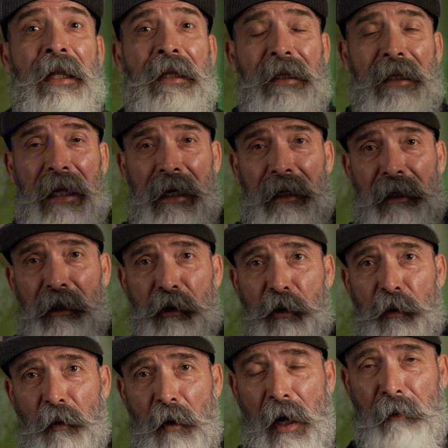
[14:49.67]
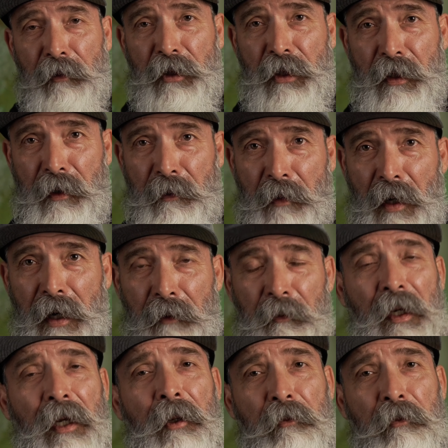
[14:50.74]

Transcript: let it drop to the bottom.